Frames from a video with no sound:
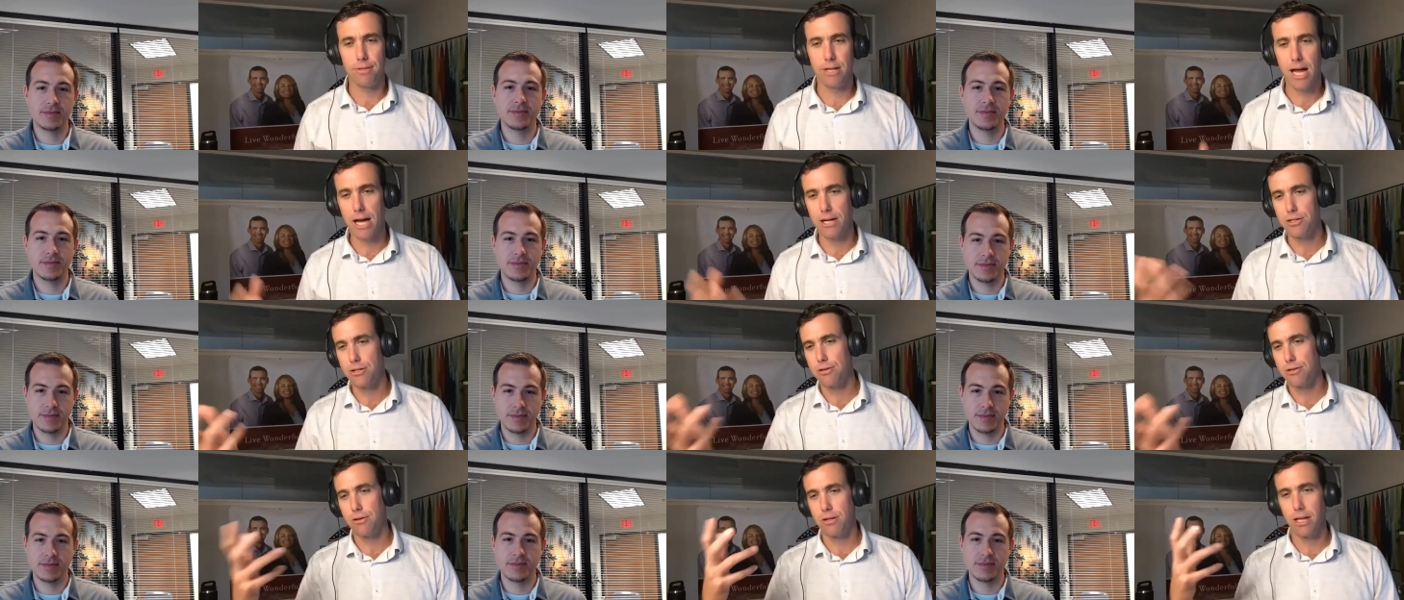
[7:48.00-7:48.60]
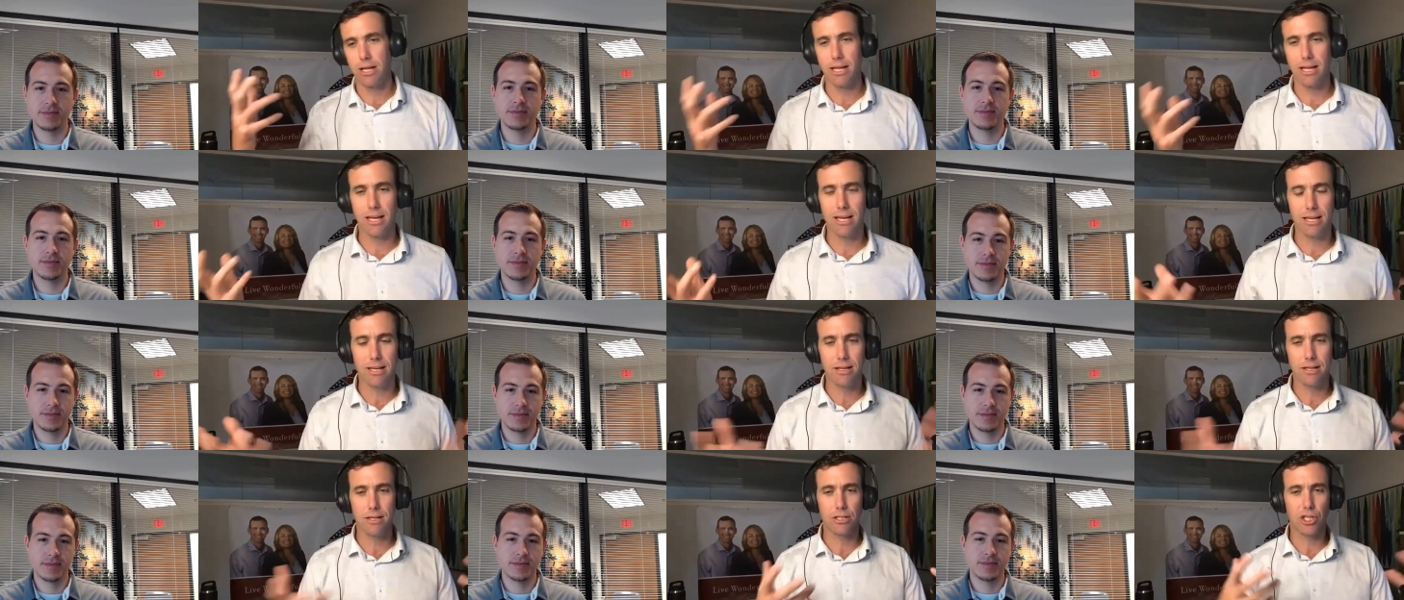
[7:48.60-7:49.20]
Speaker 1: national like
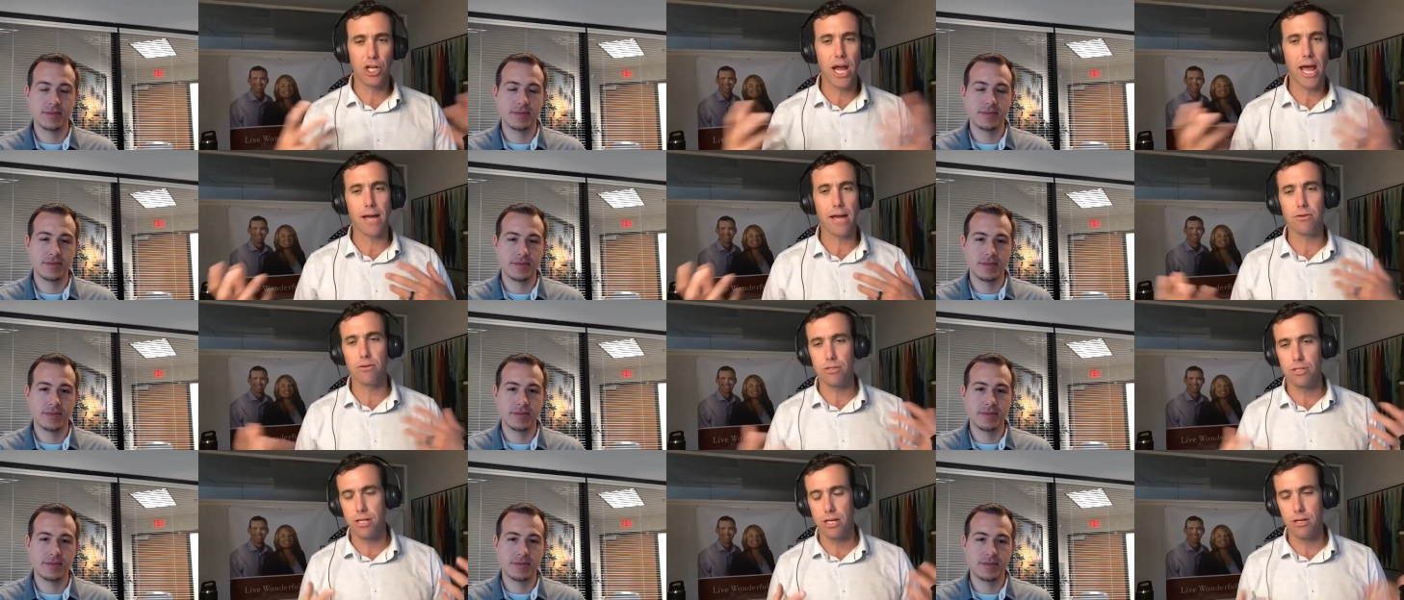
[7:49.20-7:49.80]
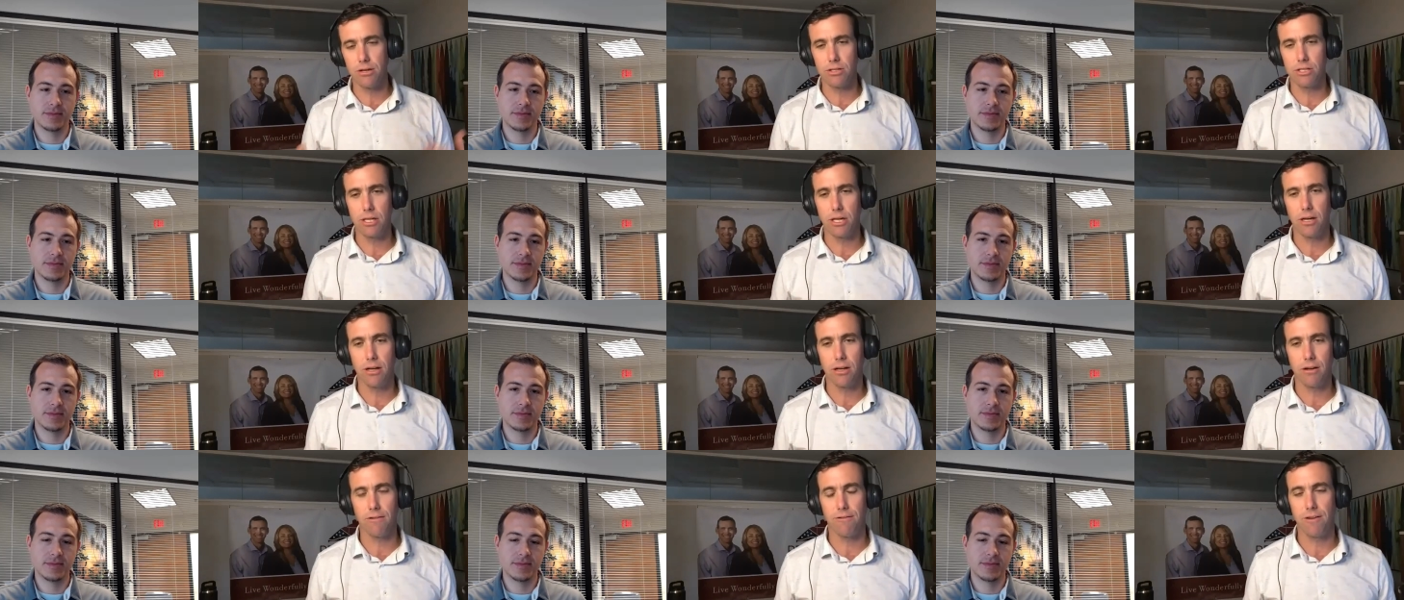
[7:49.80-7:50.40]
channels that you see
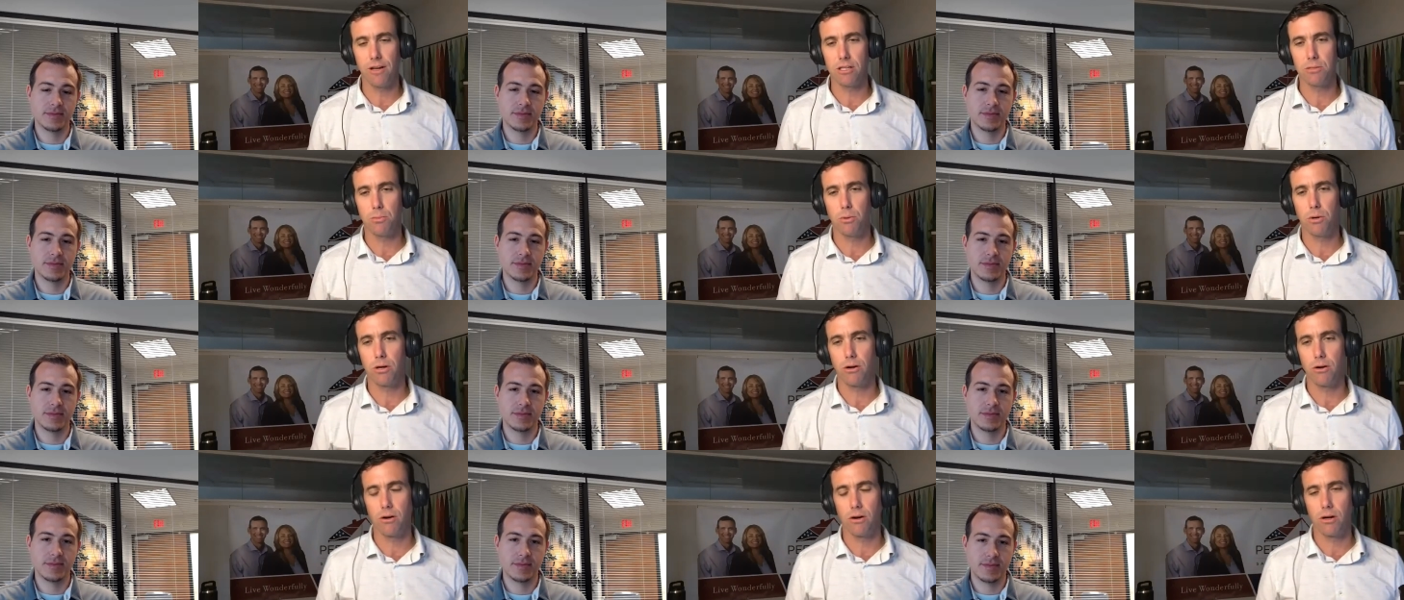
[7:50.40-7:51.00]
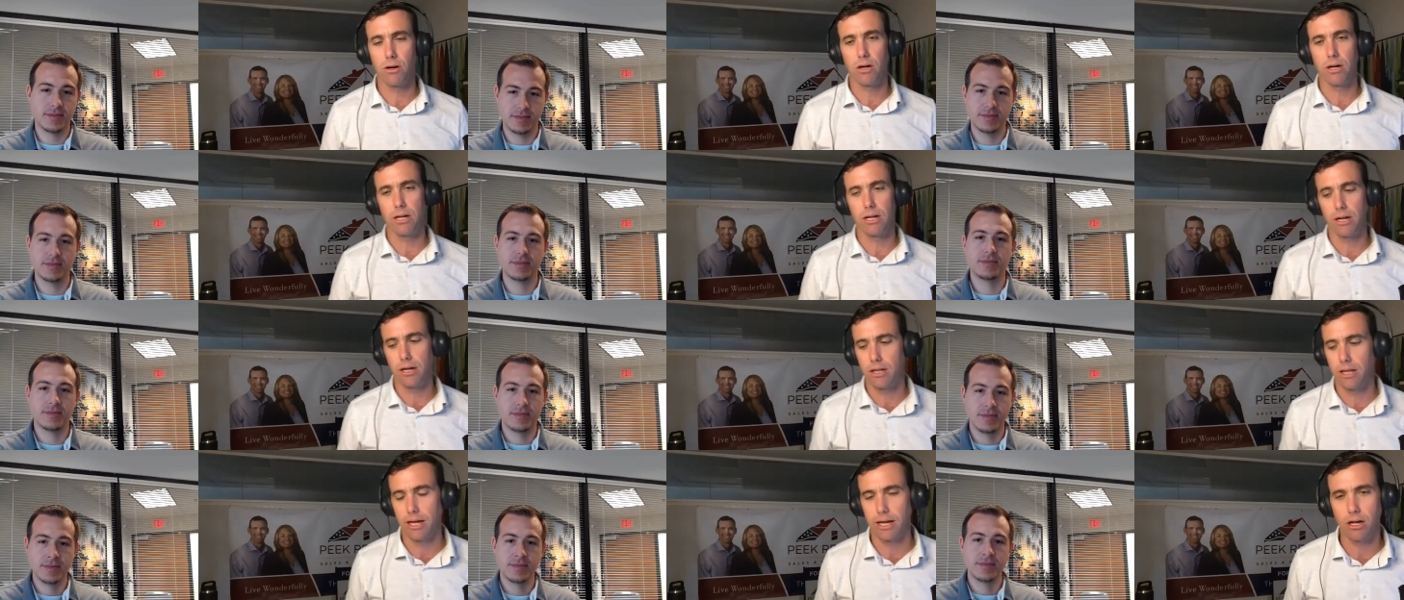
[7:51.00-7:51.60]
like Facebook or
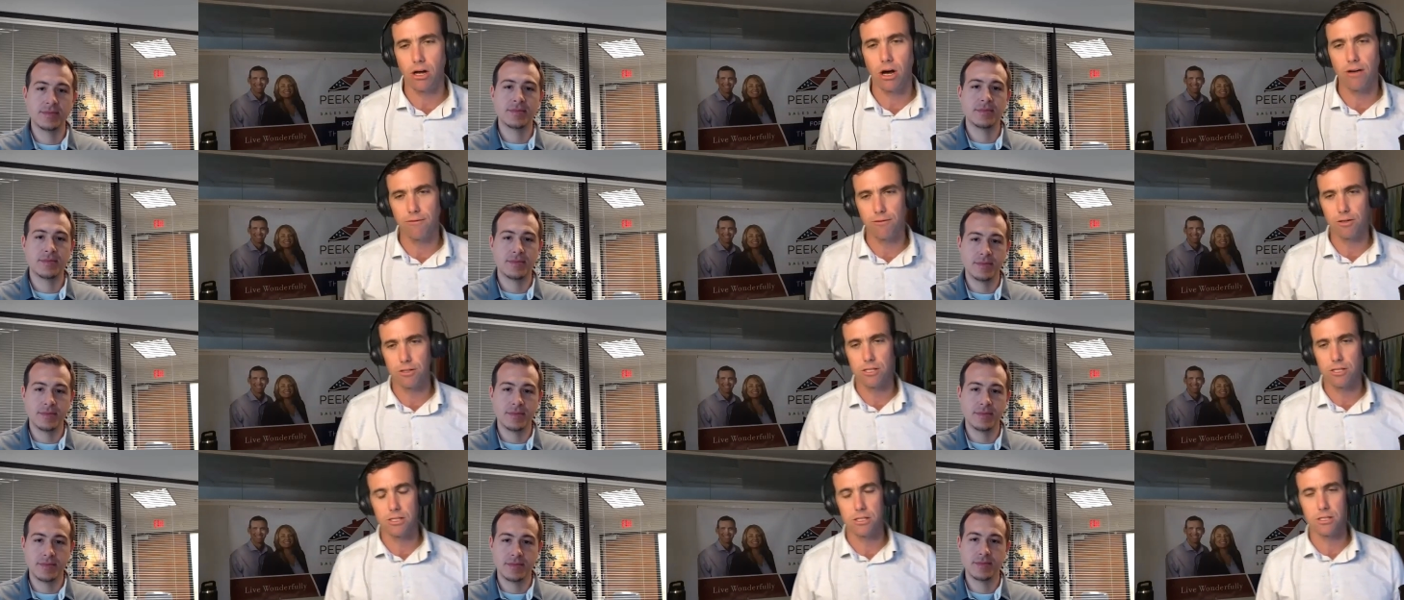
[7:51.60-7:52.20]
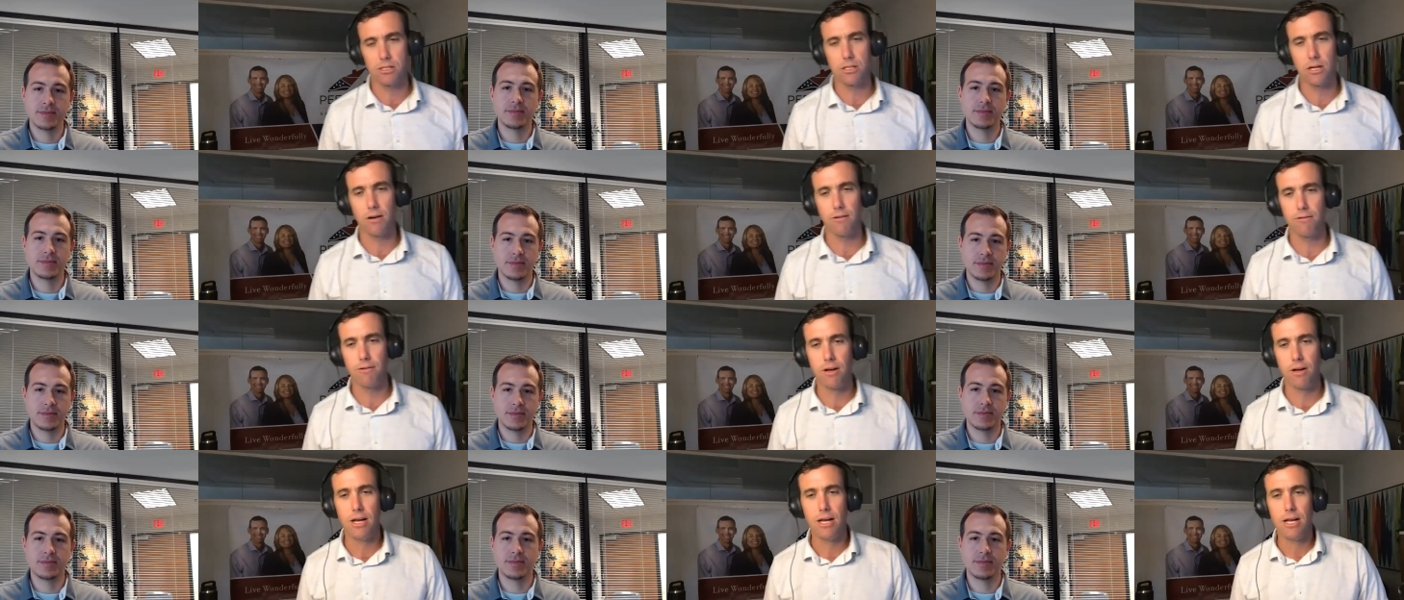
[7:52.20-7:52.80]
in, in like conferences and stuff.